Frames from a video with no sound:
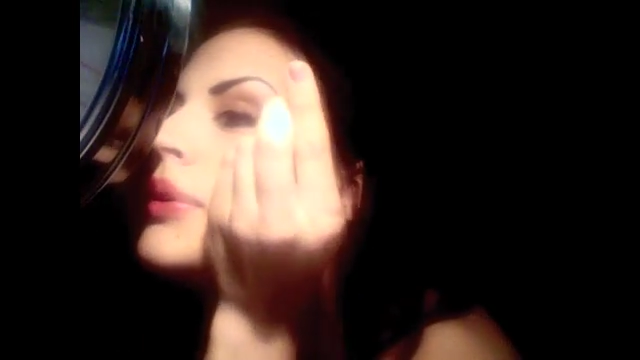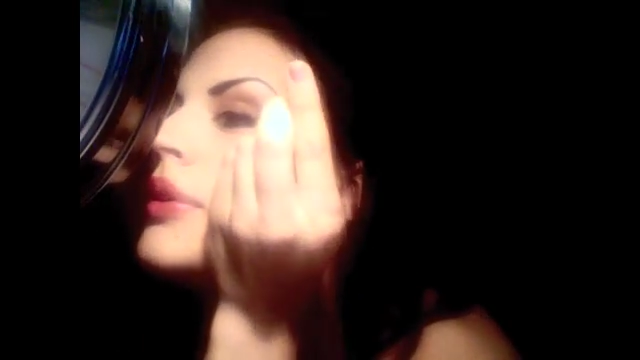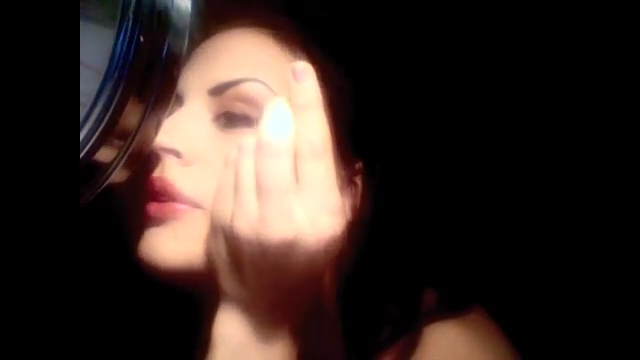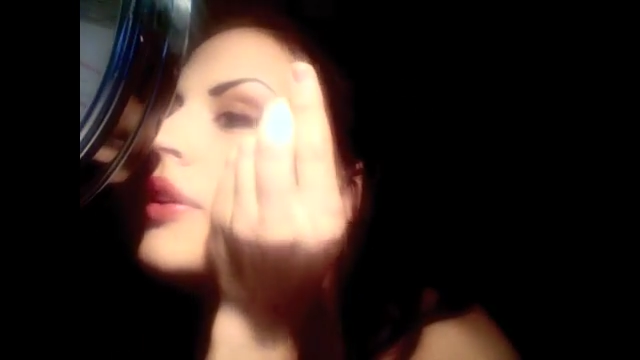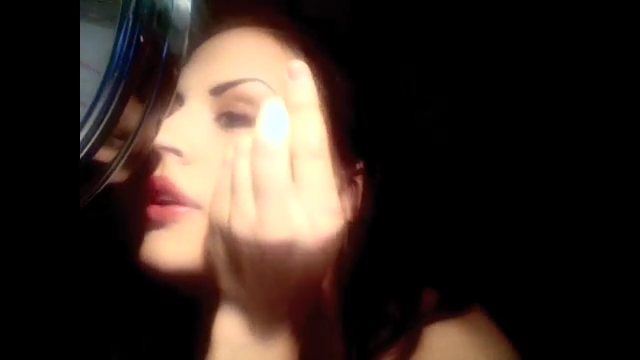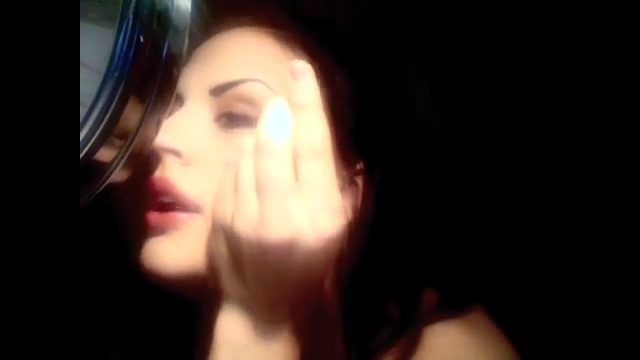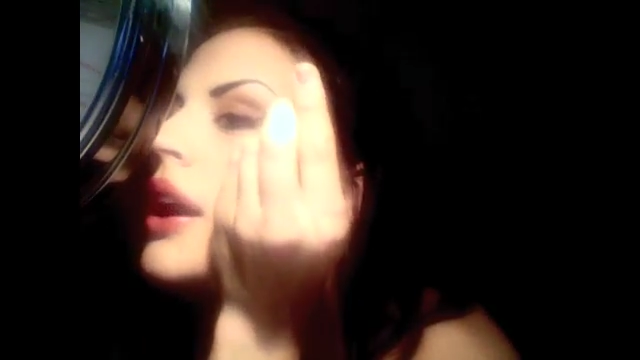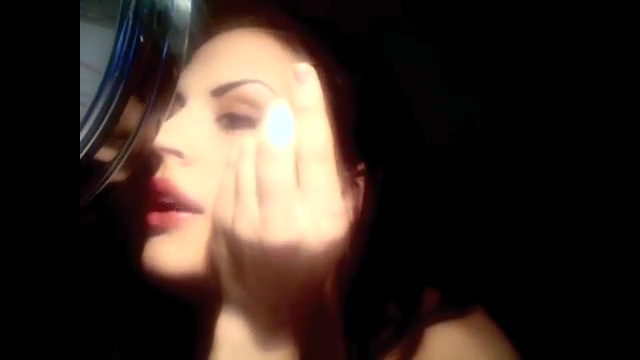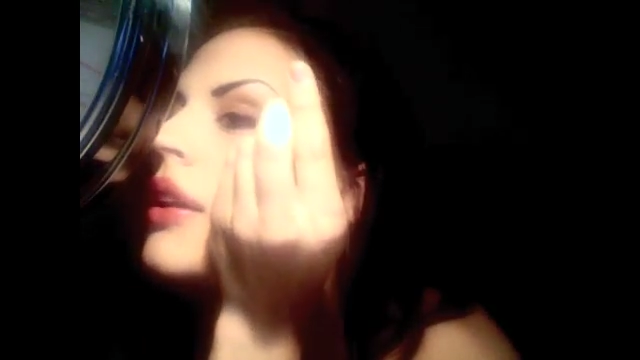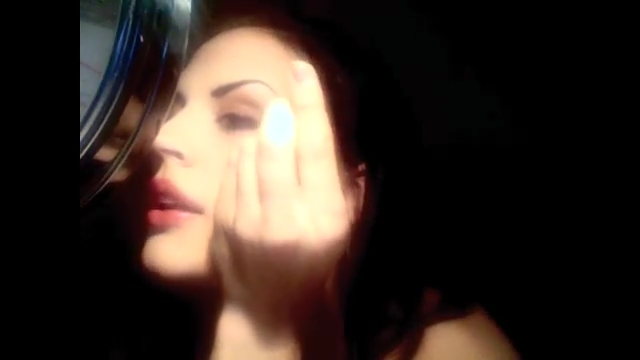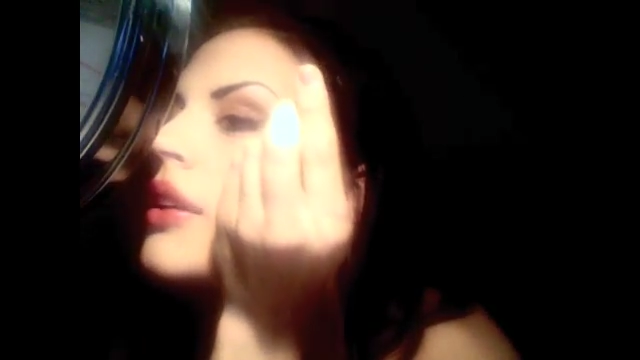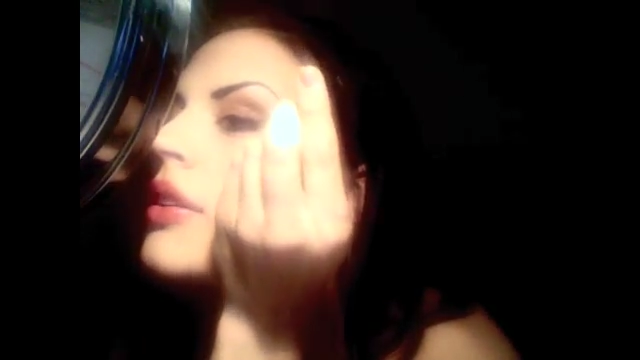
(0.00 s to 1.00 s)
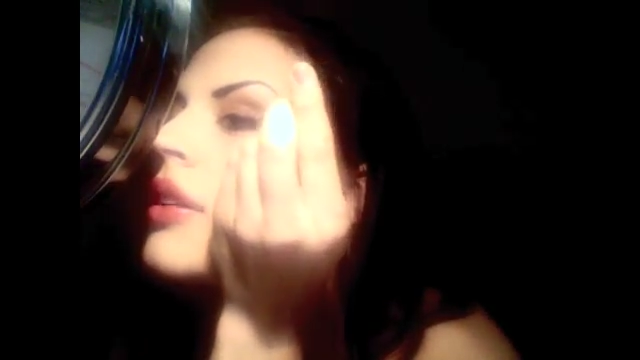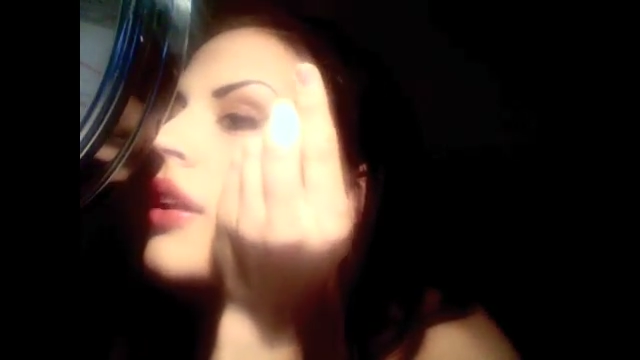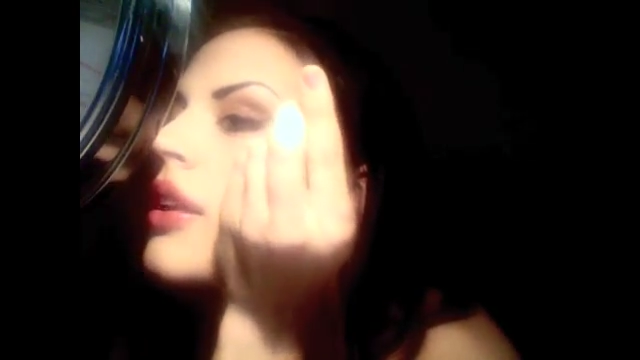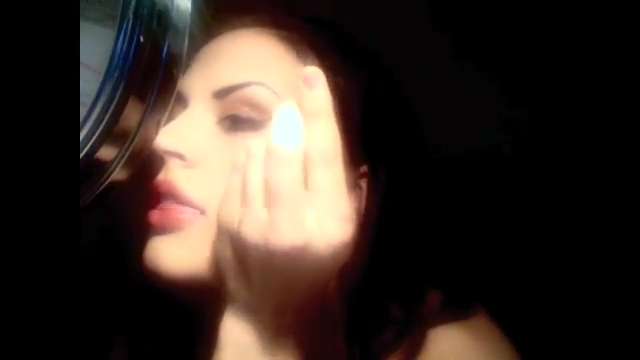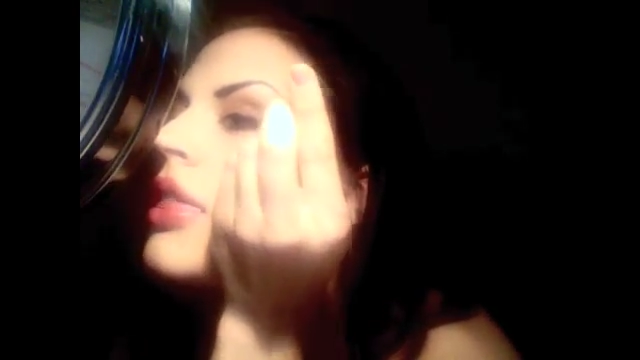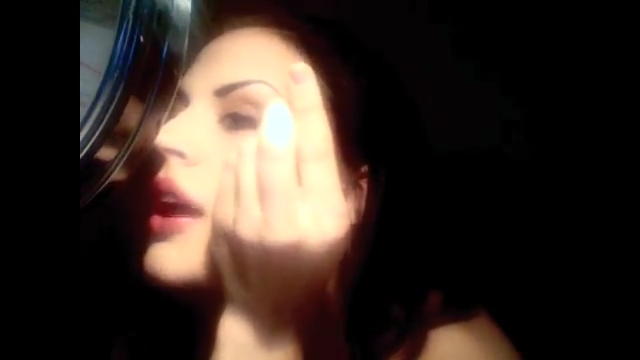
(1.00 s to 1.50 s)
do their eyeliner
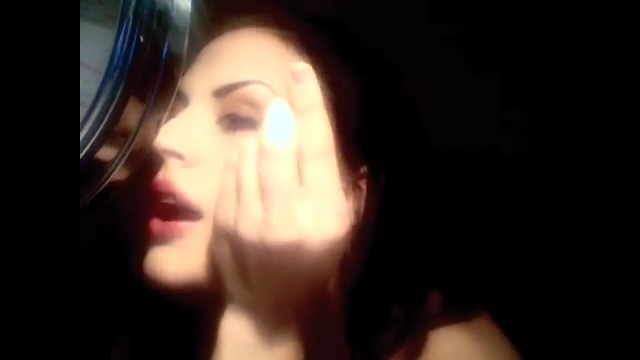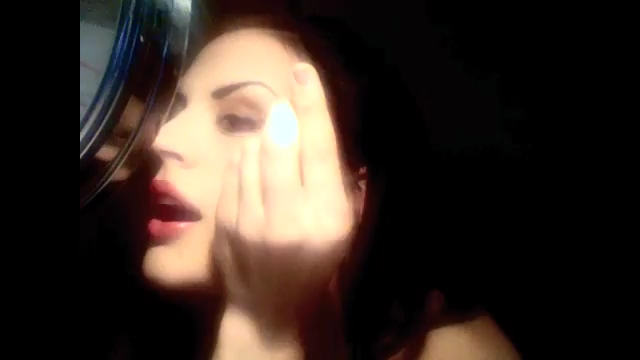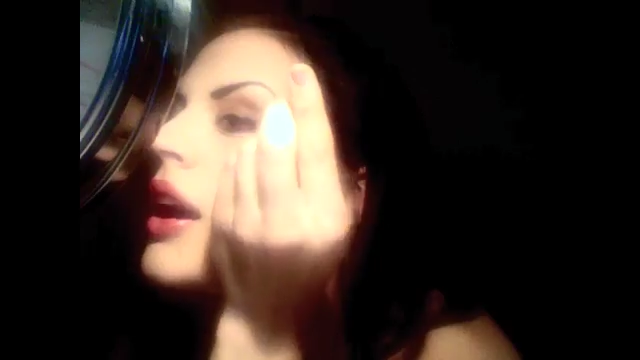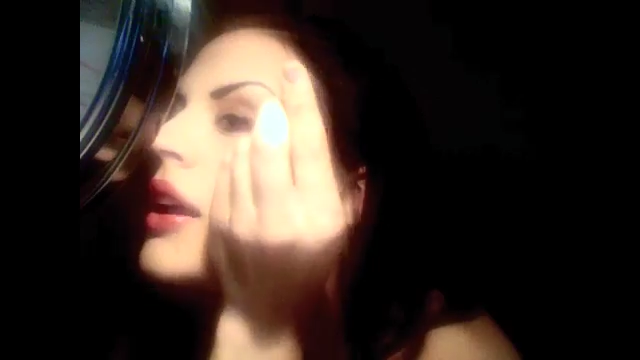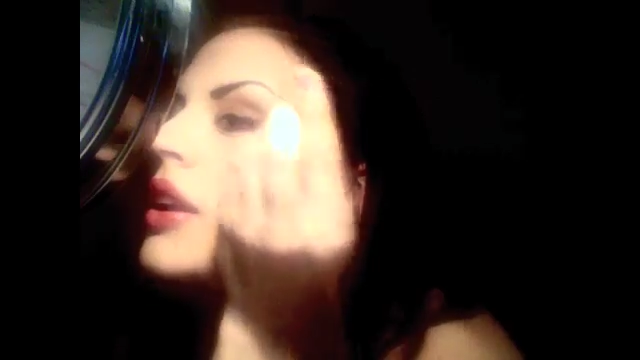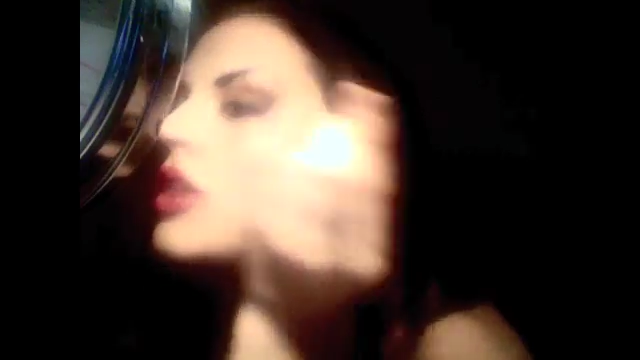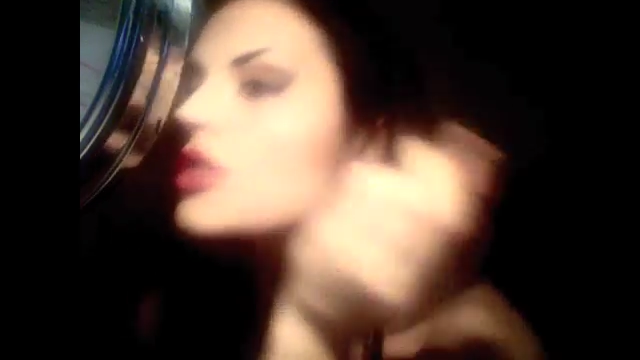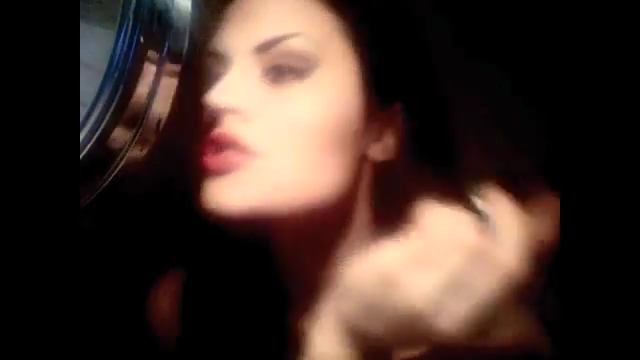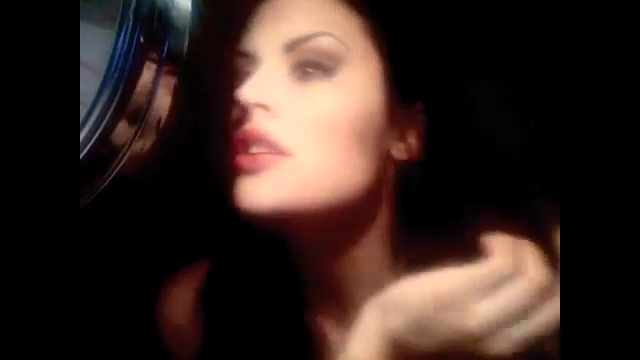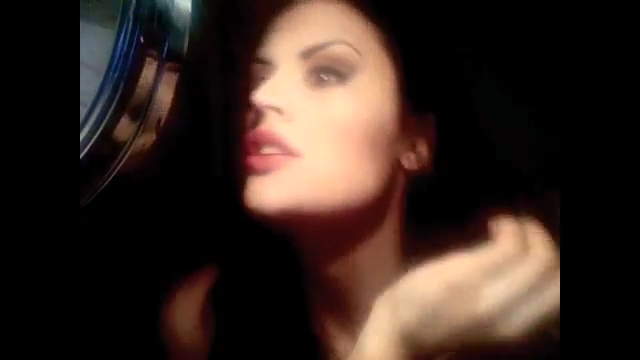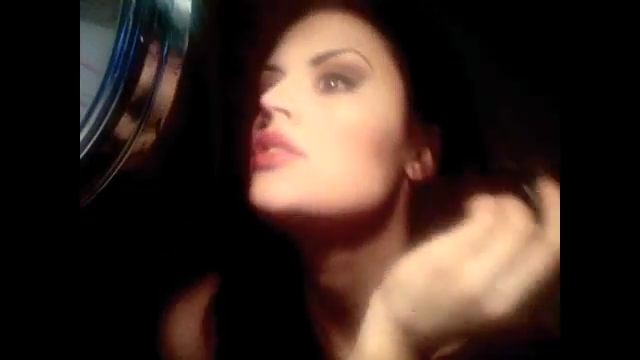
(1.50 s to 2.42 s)
like that, and it looks,